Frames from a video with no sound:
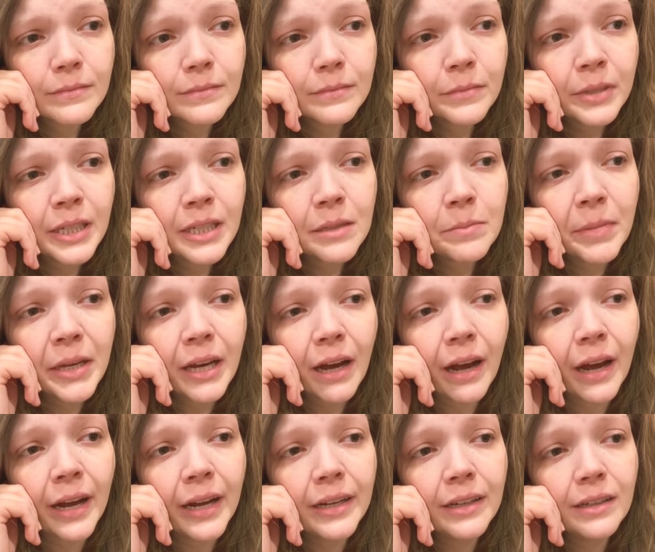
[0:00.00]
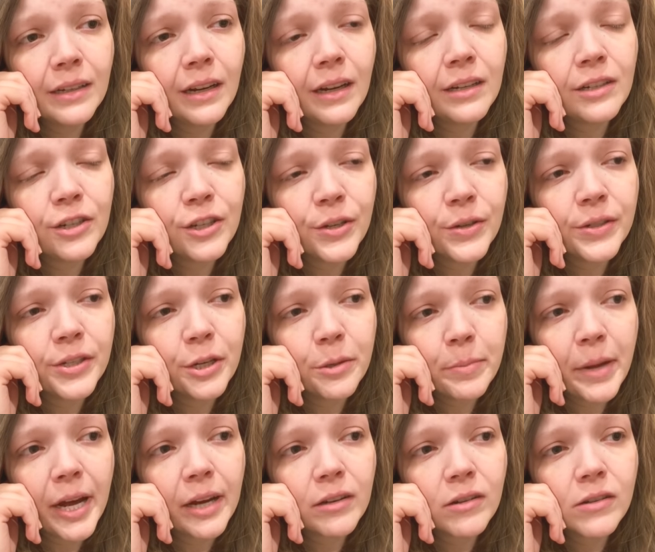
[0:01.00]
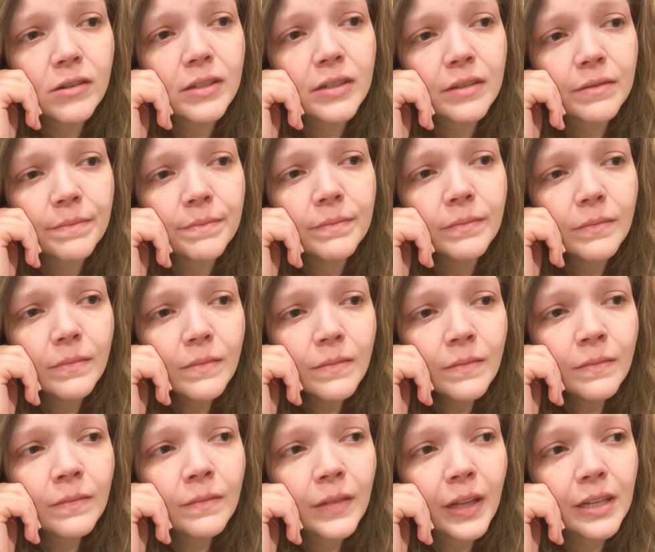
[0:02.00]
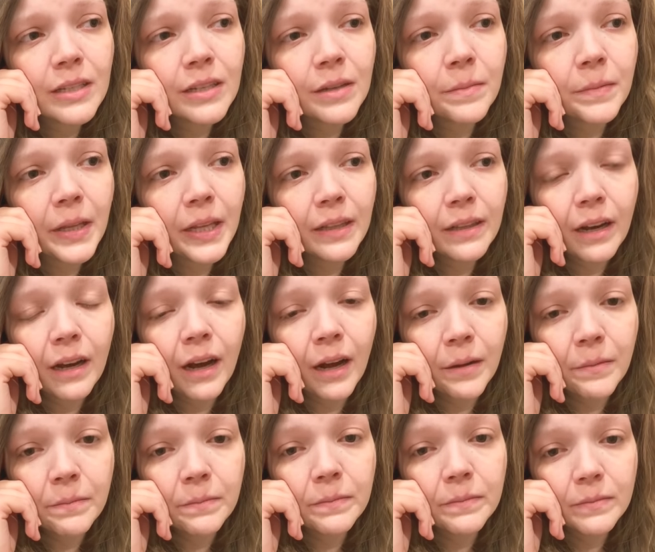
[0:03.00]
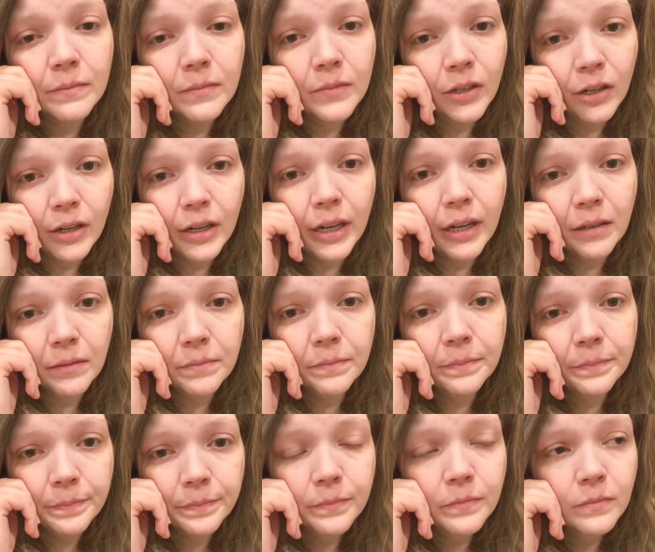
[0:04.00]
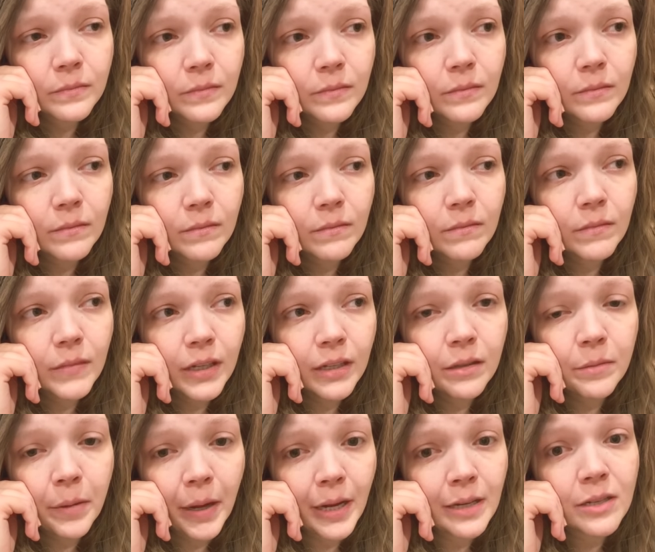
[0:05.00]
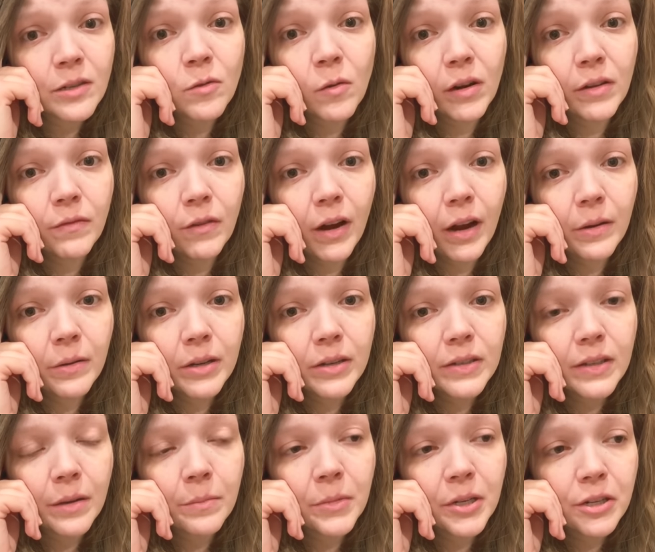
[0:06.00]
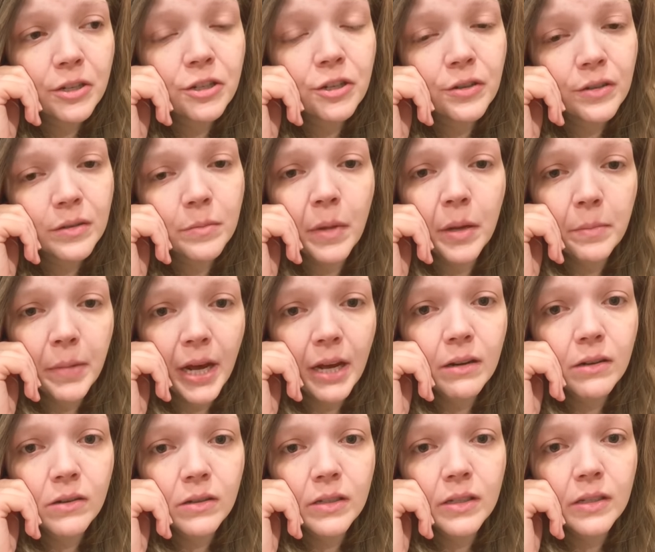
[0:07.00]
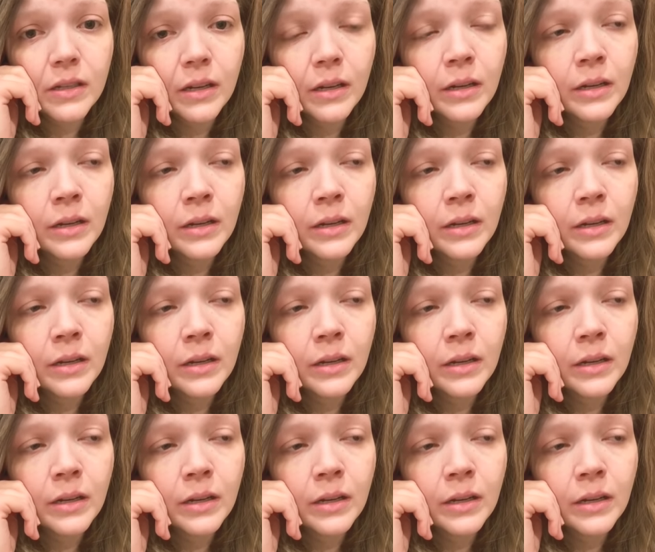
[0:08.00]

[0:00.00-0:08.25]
Please be kind and choose your battles. That's something that I'm learning in the past 24 hours. I'm going to choose my battles.